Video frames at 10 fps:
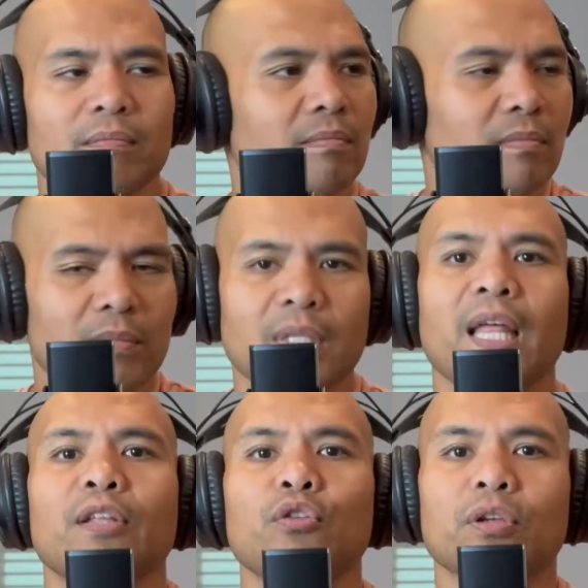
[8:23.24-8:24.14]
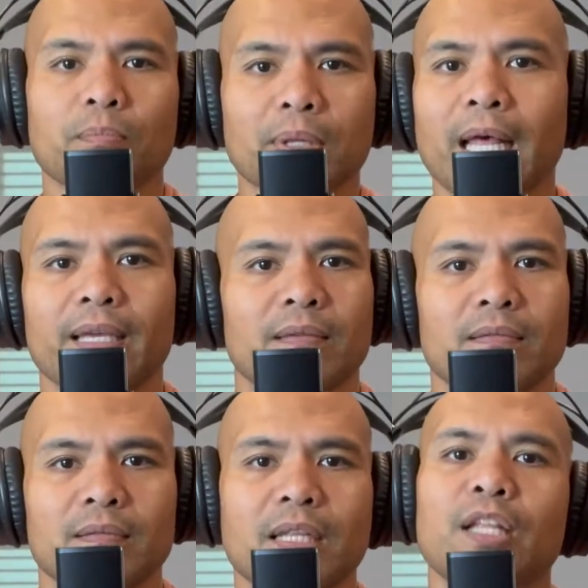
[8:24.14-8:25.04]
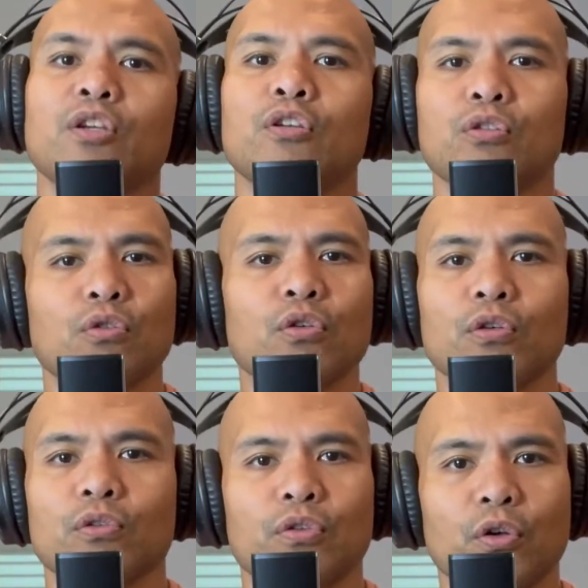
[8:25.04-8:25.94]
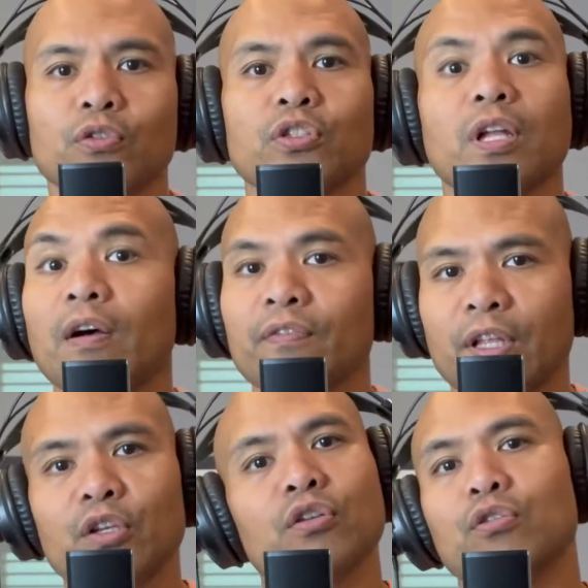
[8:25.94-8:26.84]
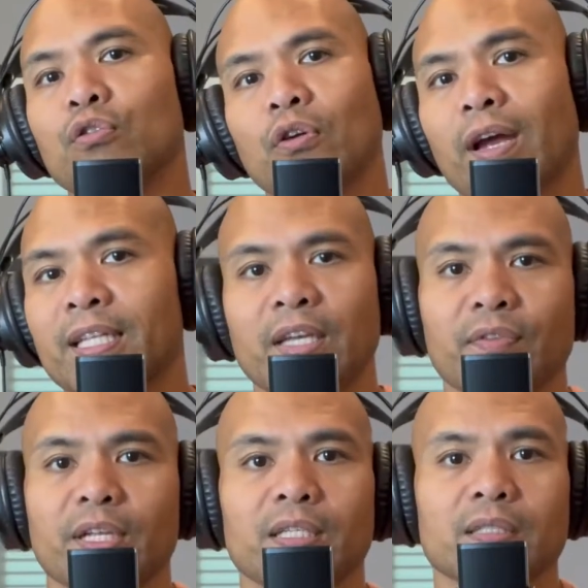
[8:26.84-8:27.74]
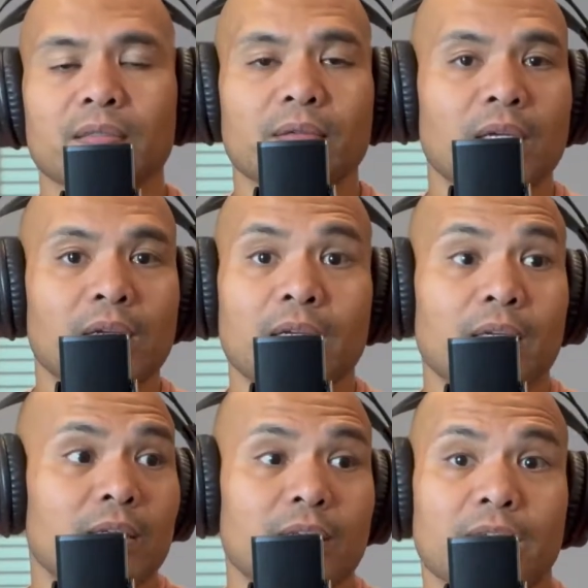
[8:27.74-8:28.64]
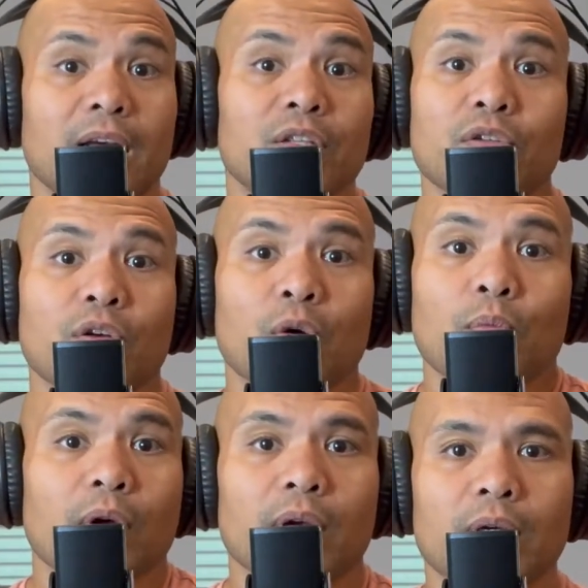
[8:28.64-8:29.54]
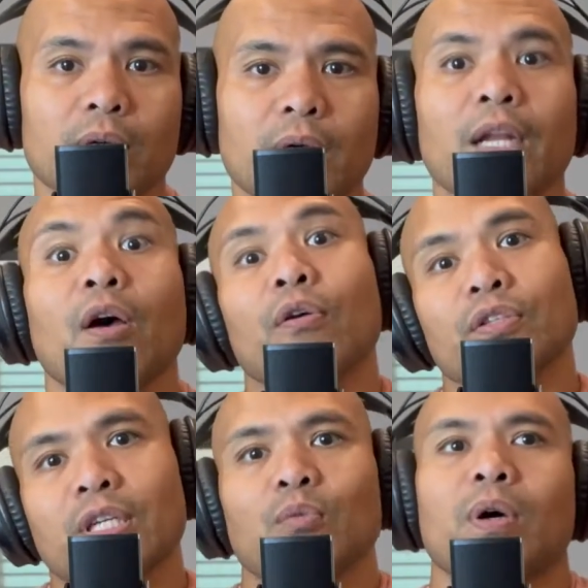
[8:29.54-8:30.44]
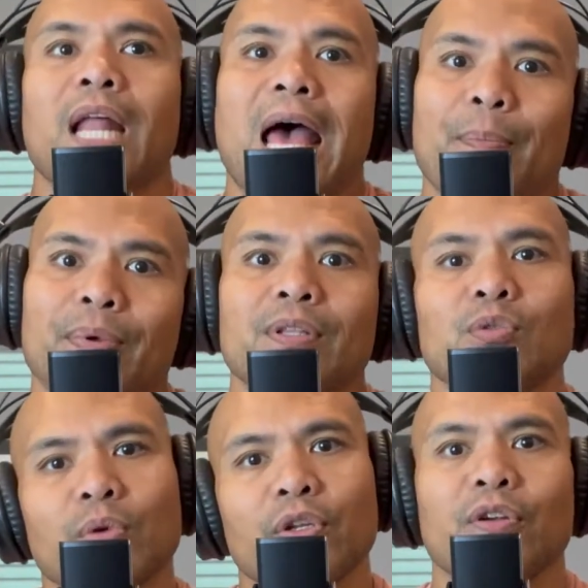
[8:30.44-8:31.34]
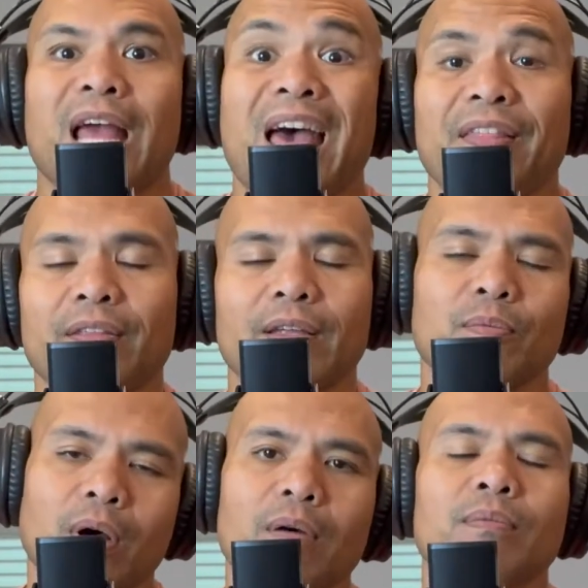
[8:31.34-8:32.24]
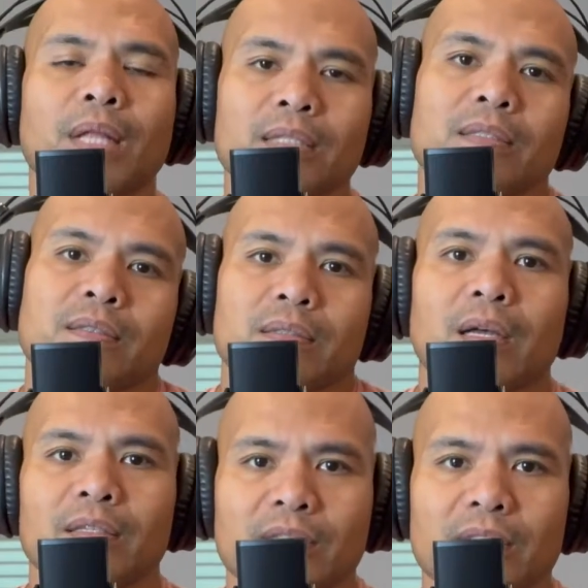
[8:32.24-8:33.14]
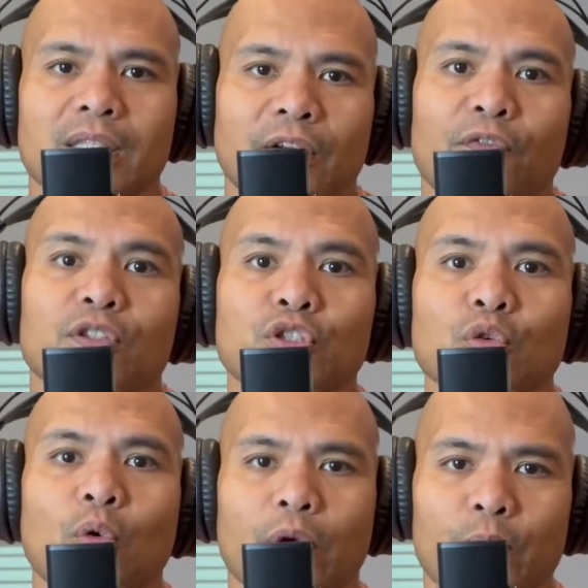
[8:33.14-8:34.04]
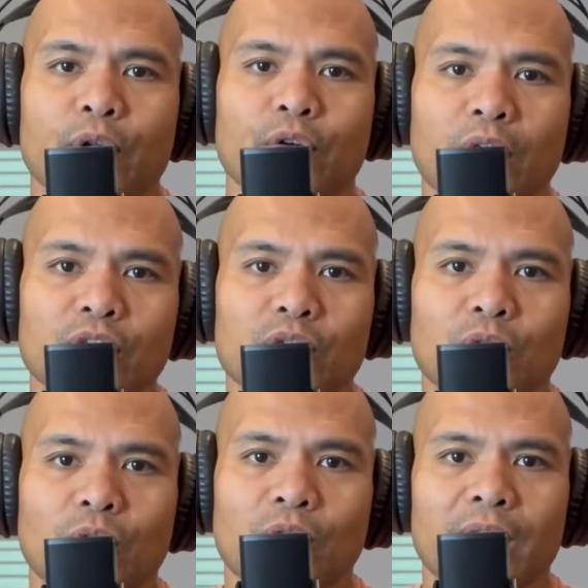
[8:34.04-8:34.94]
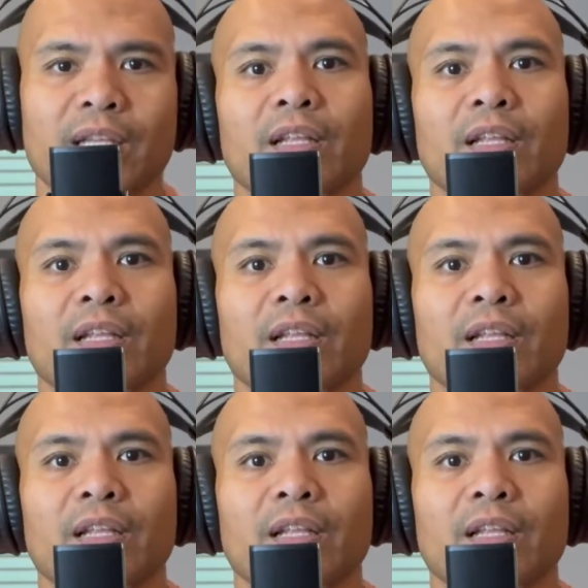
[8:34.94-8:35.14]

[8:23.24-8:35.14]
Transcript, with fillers: Then you can play. Then you could do your, your stuff. Then you could do your activities. You got to do your homework. I know you said what happens when you're an athlete. Well, that's that's a different story when you're in high school, right? Then